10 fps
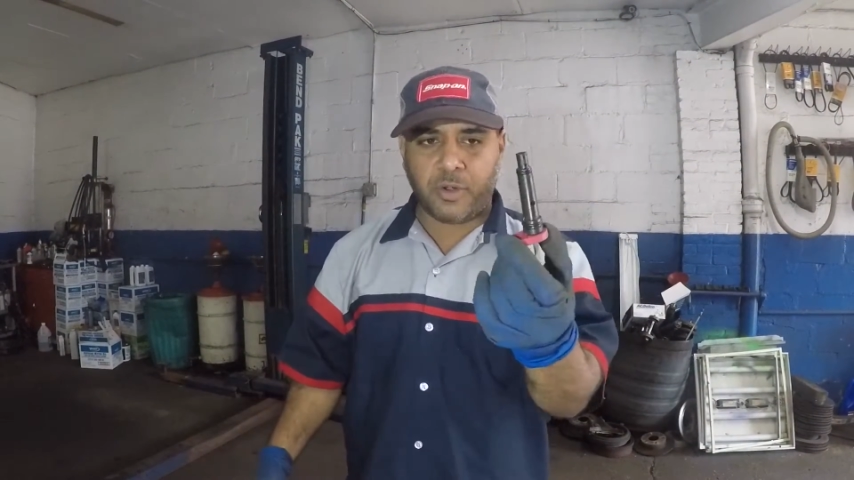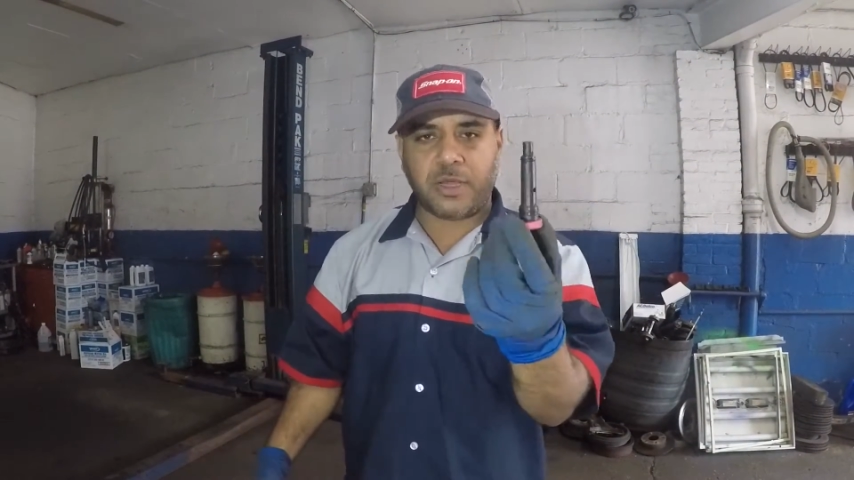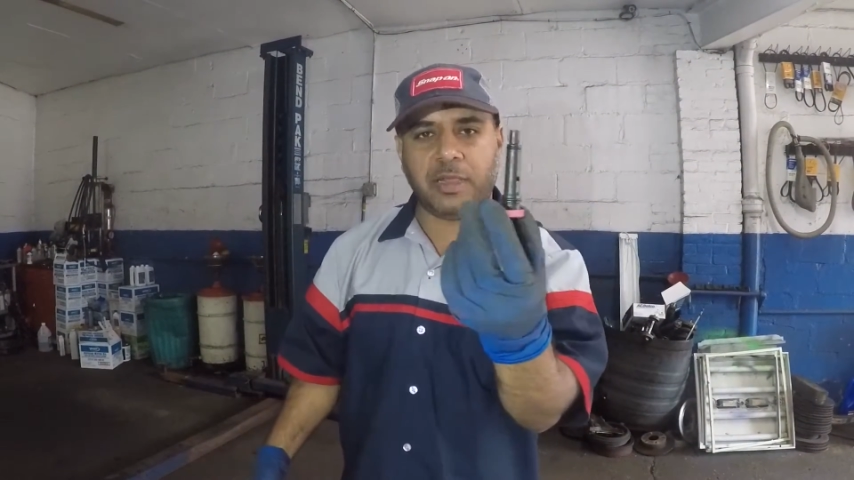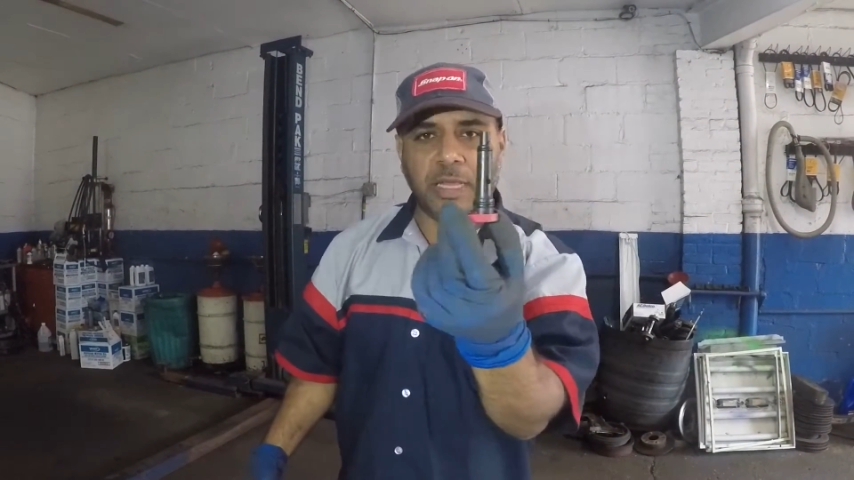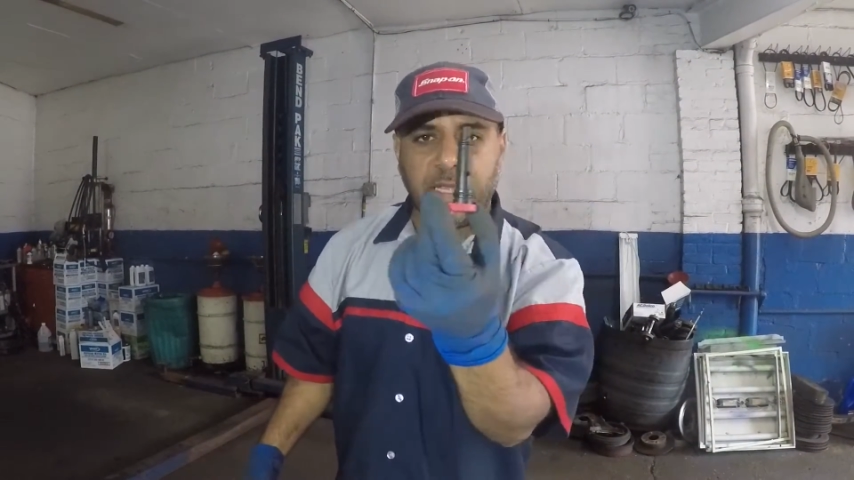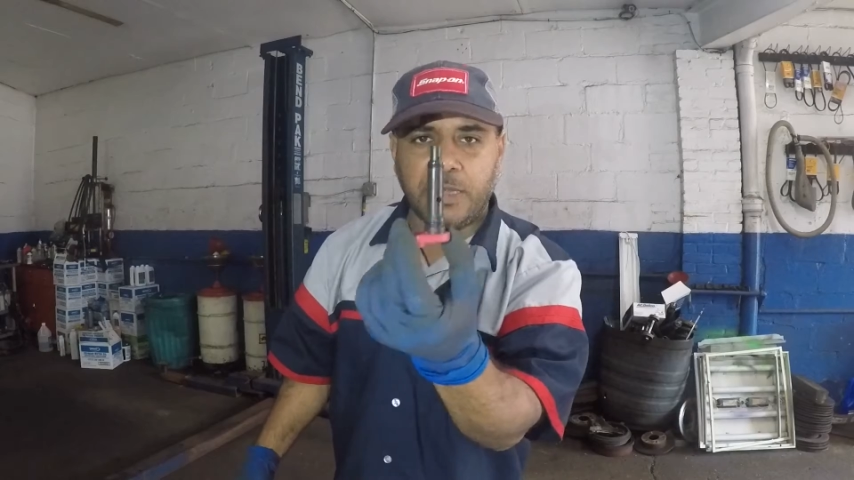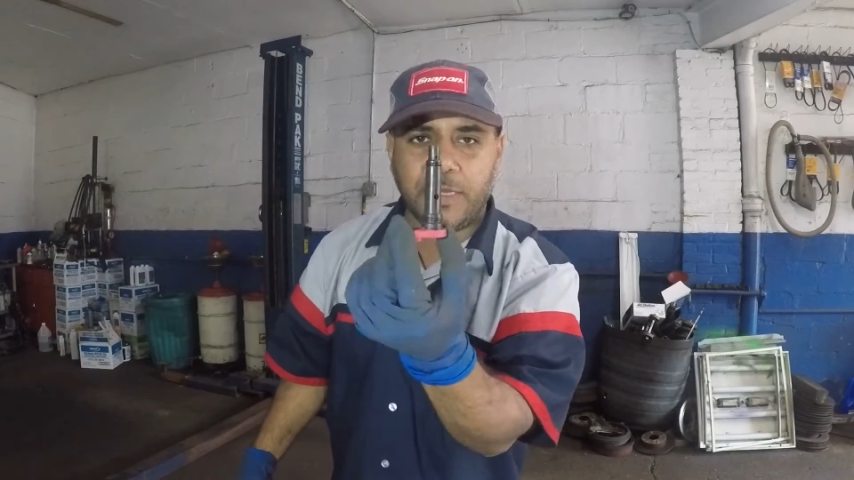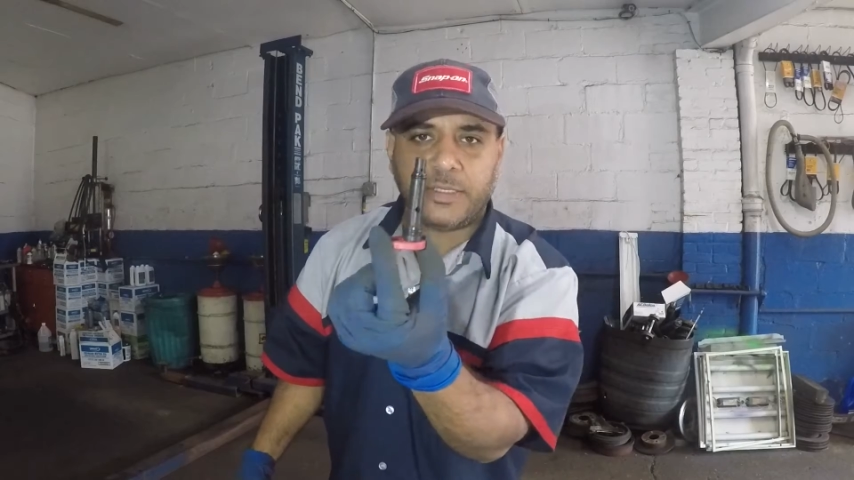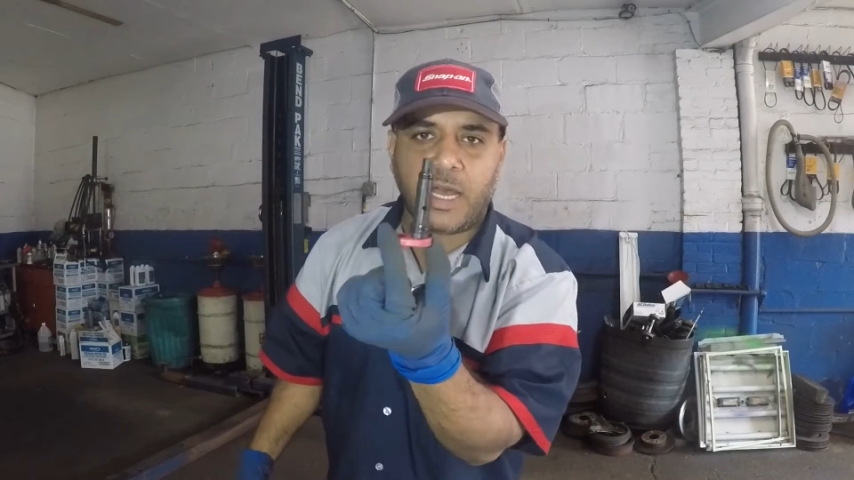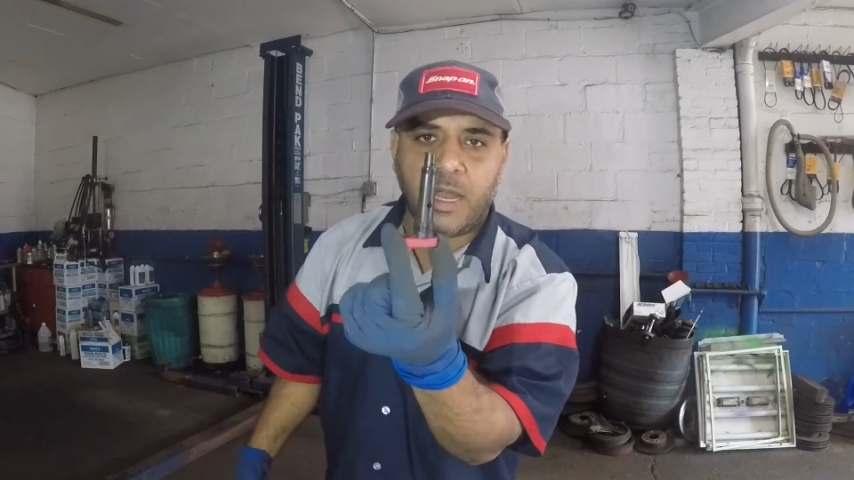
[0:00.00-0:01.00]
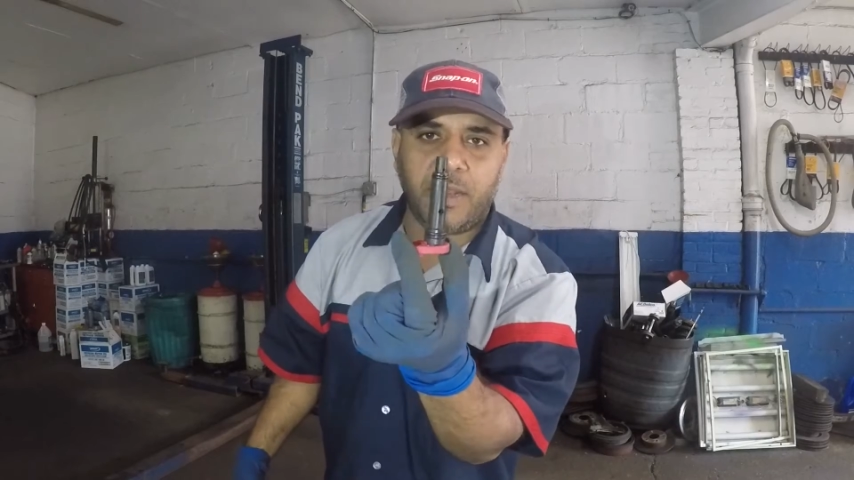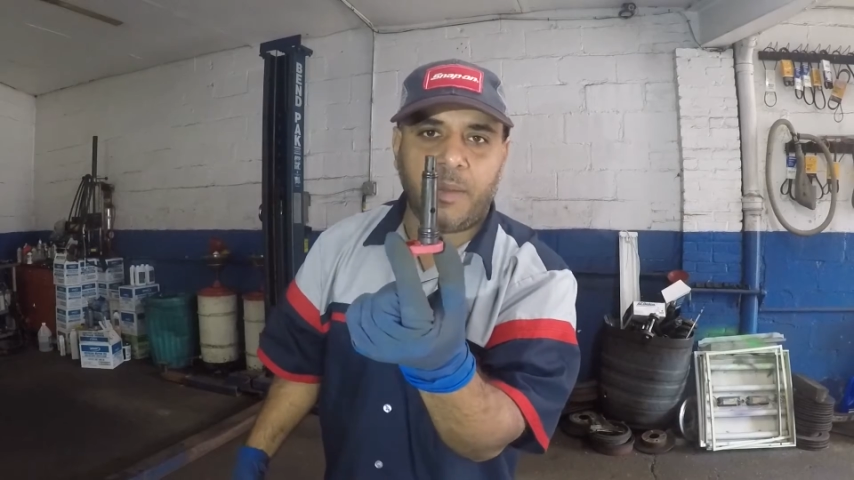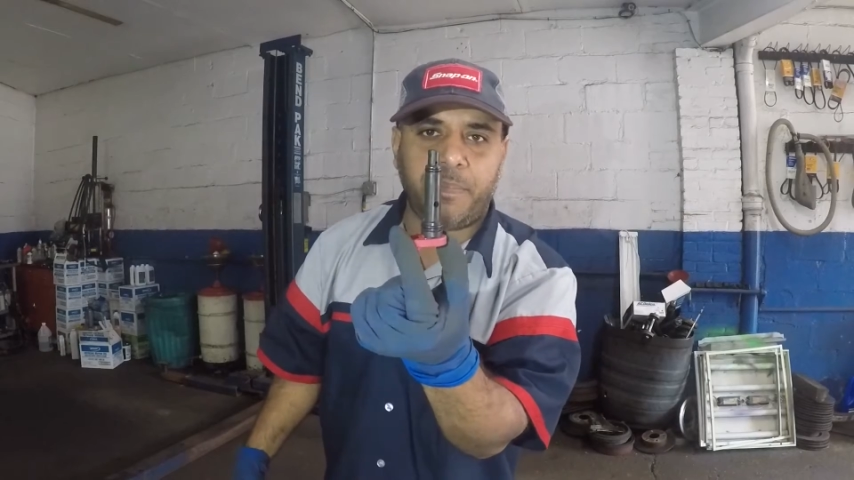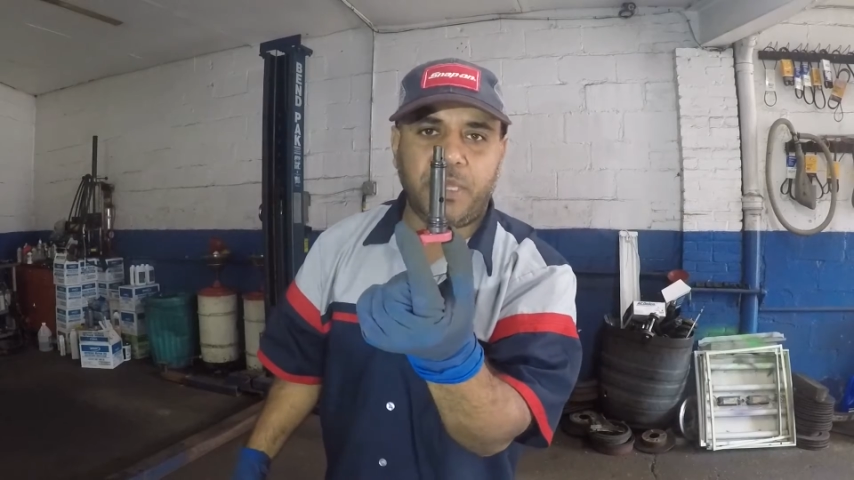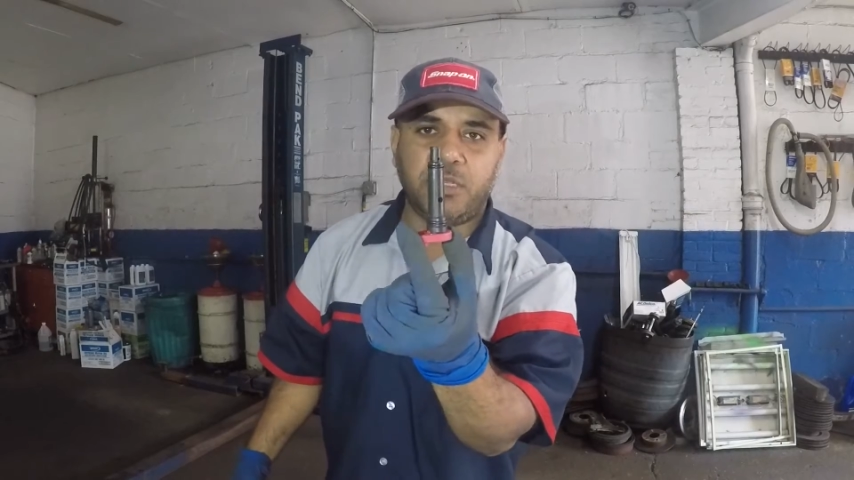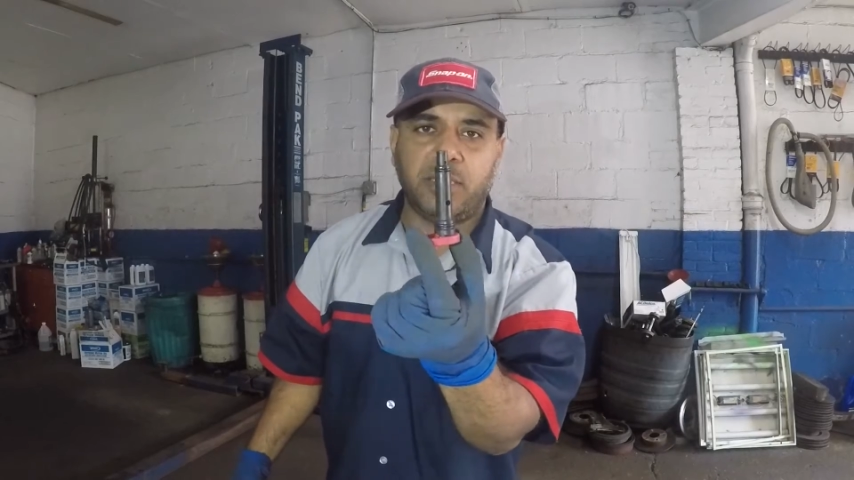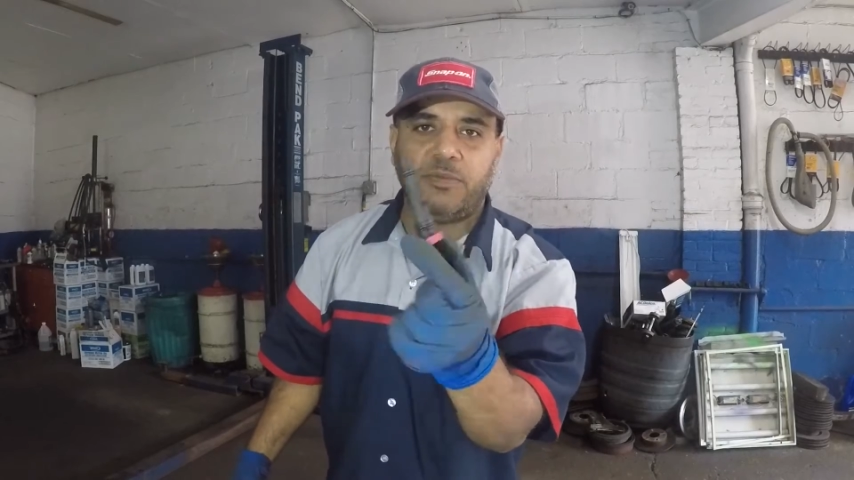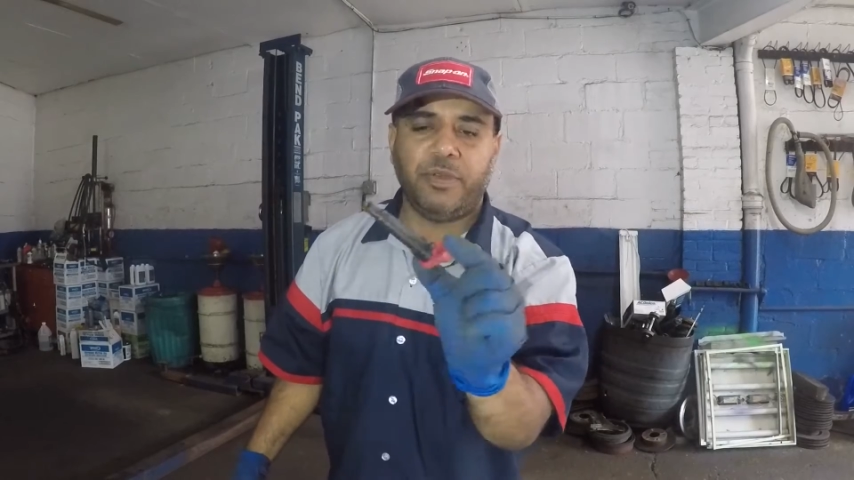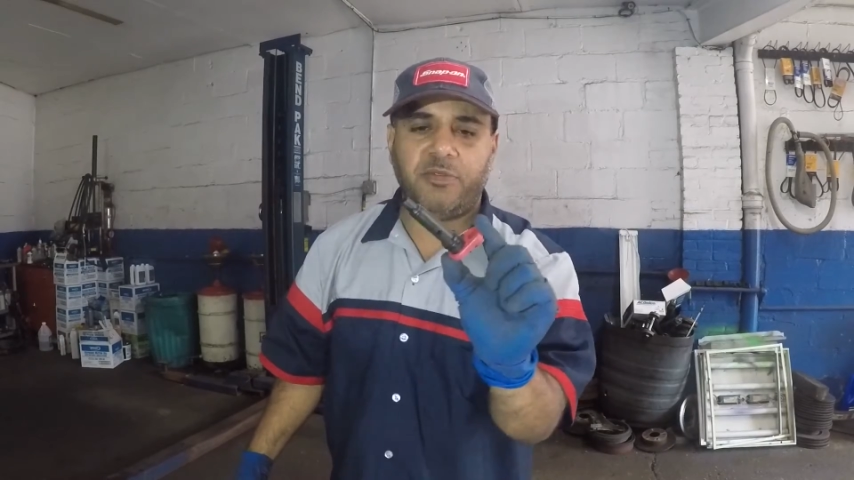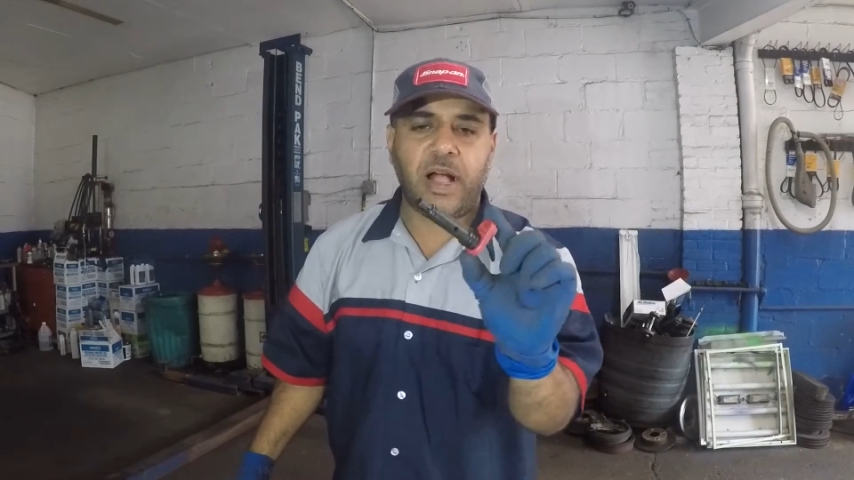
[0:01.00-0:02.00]
clean this Honda
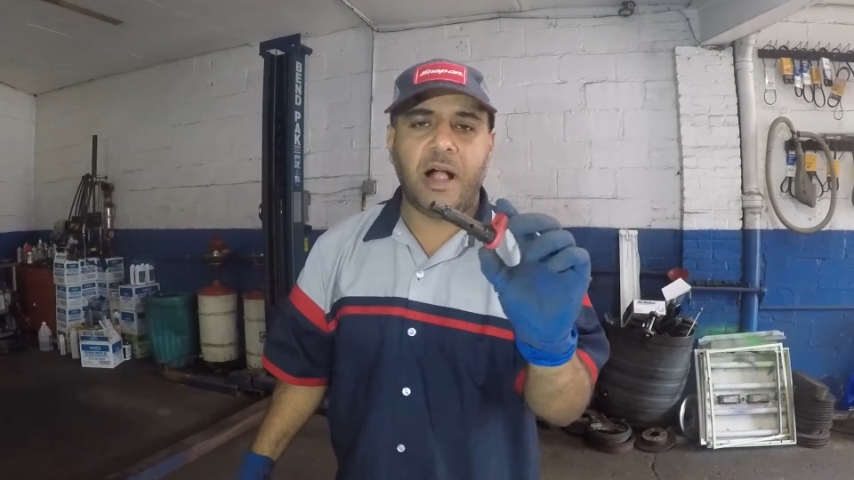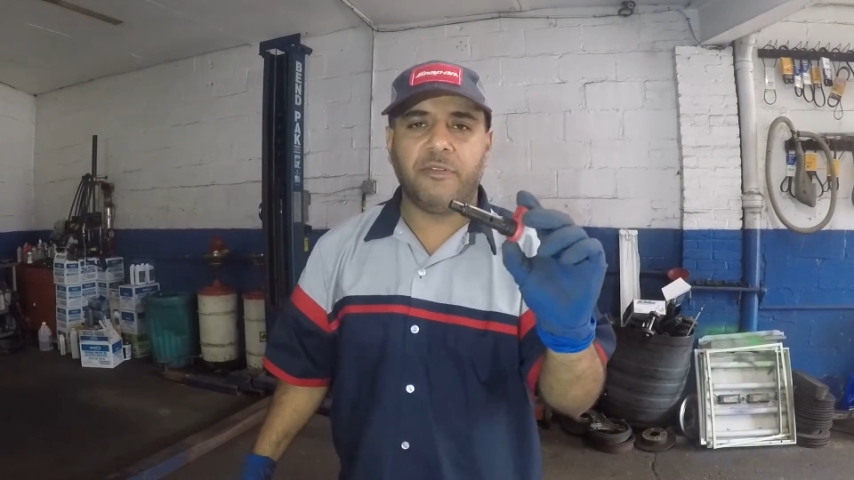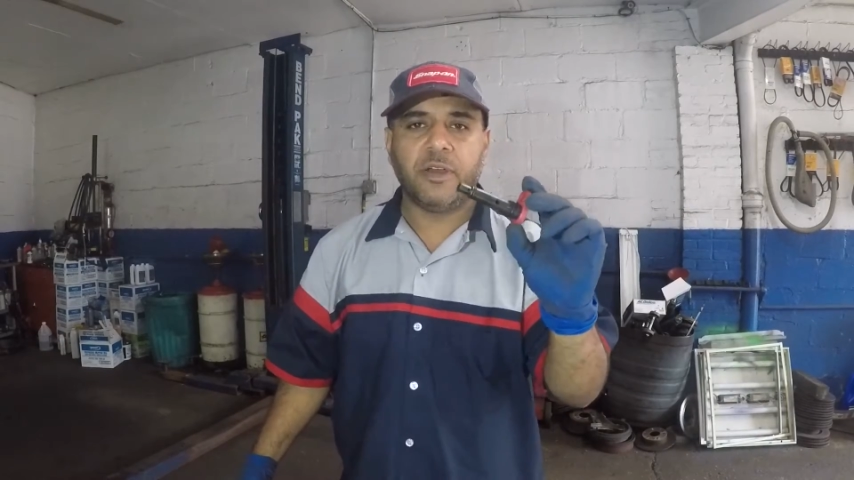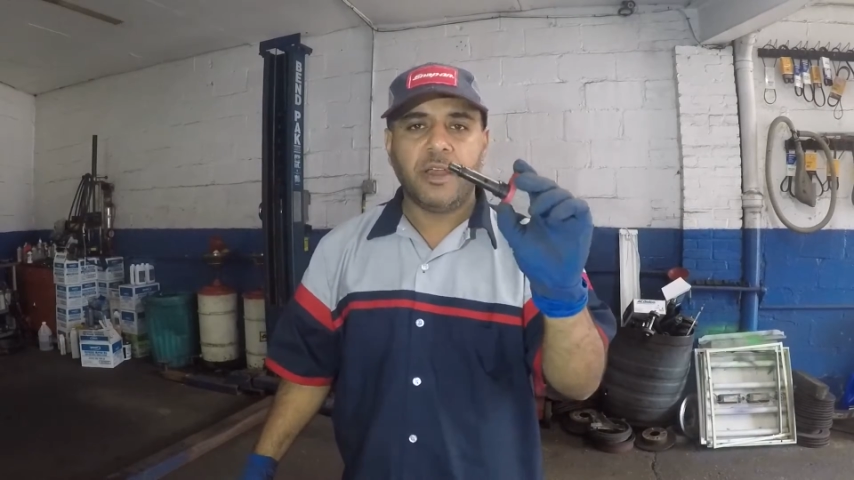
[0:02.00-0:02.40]
PCV valve.